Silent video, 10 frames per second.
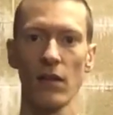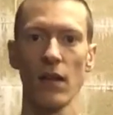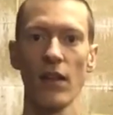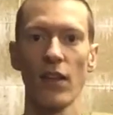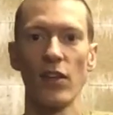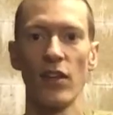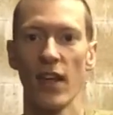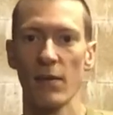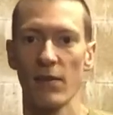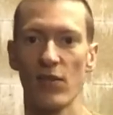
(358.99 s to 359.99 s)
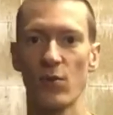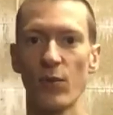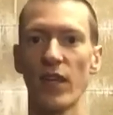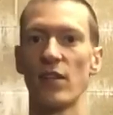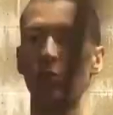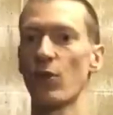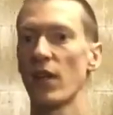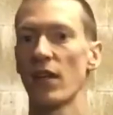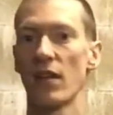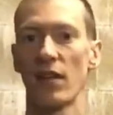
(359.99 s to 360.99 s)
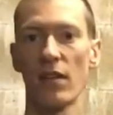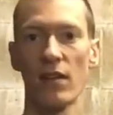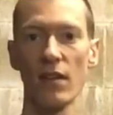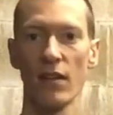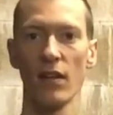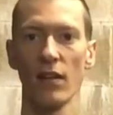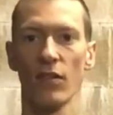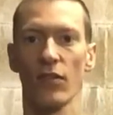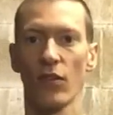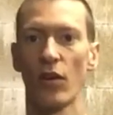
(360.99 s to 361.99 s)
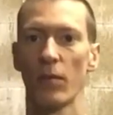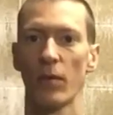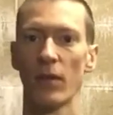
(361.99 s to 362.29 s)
And that you can get a bit of a swing into it. Stop.